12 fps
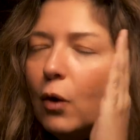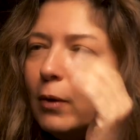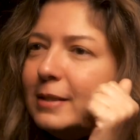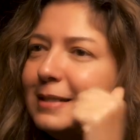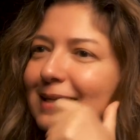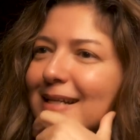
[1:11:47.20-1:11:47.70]

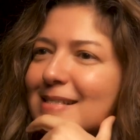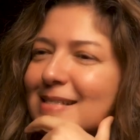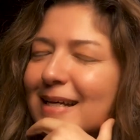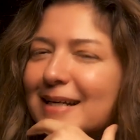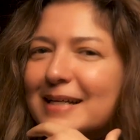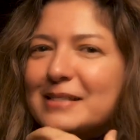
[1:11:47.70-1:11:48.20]
going to get
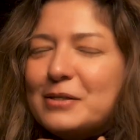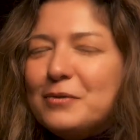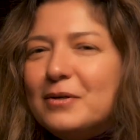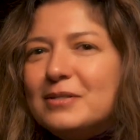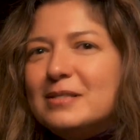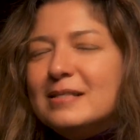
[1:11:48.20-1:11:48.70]
sick." And so
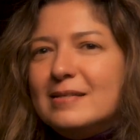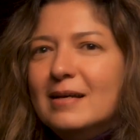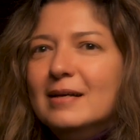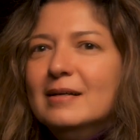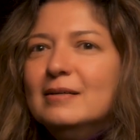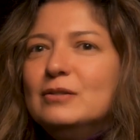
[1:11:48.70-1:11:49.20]
there's this
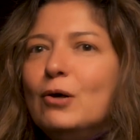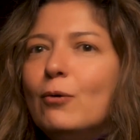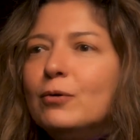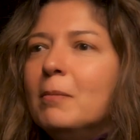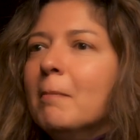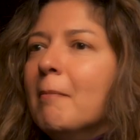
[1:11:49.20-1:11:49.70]

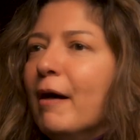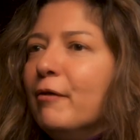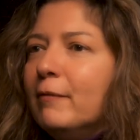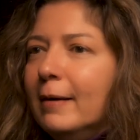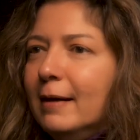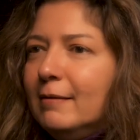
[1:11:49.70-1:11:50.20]
total
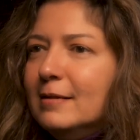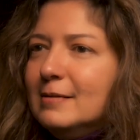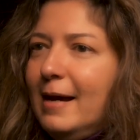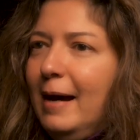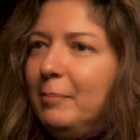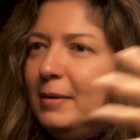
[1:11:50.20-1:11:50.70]
mothering
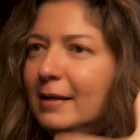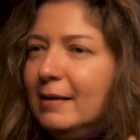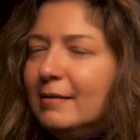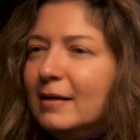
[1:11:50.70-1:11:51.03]
that's happening